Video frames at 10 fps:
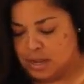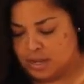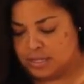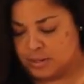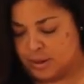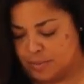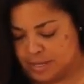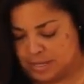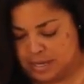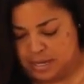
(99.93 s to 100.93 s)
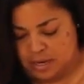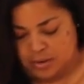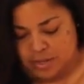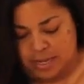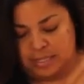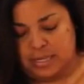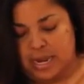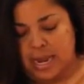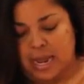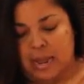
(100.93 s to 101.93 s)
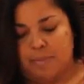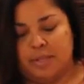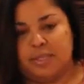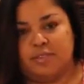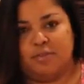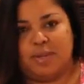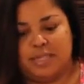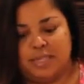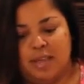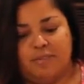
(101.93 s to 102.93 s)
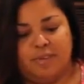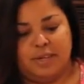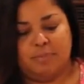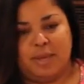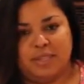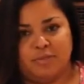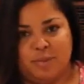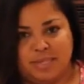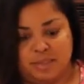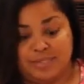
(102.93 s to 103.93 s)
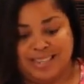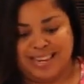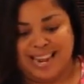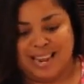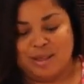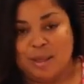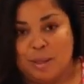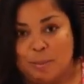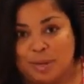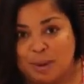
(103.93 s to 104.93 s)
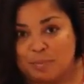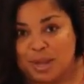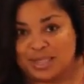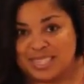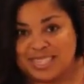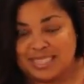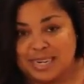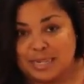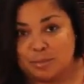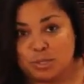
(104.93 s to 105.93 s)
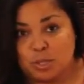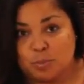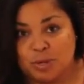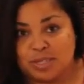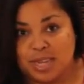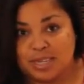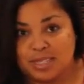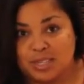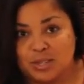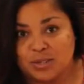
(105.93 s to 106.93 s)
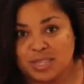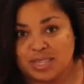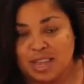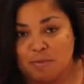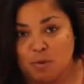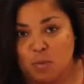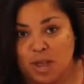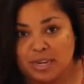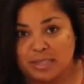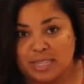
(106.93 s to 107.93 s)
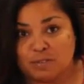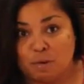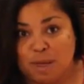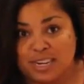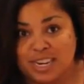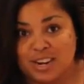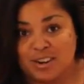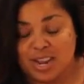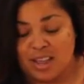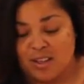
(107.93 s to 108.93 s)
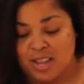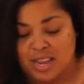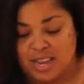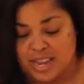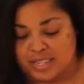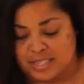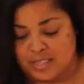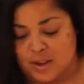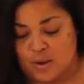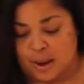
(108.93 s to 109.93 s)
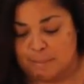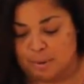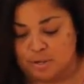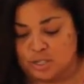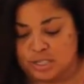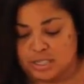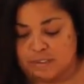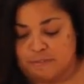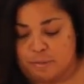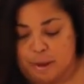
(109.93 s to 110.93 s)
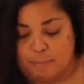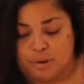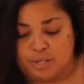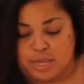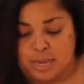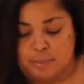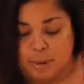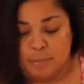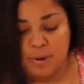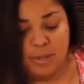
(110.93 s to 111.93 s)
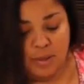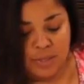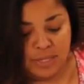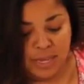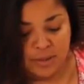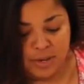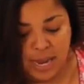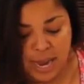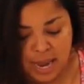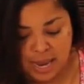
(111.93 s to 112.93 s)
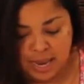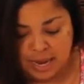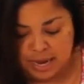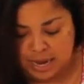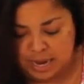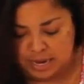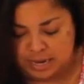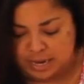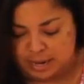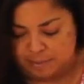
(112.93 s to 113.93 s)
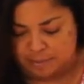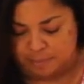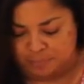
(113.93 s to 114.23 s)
Also, I want to let you know that today I bought this for myself. I didn't buy this for myself today, but I bought this today and I'm super excited to use this. I've been wanting this for about a year now, and so I purchased it for my birthday. My birthday was the other day, and